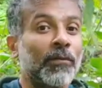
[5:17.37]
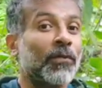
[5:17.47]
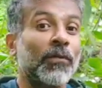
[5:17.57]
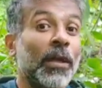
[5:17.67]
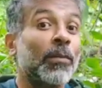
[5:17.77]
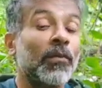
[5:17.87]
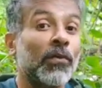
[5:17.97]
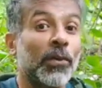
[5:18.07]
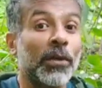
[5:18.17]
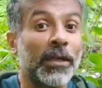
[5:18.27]
to fail
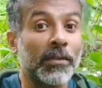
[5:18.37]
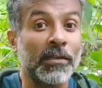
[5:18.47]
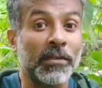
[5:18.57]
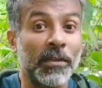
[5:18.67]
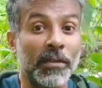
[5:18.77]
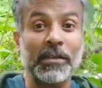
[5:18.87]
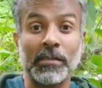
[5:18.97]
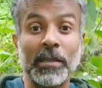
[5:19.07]
before you get a success.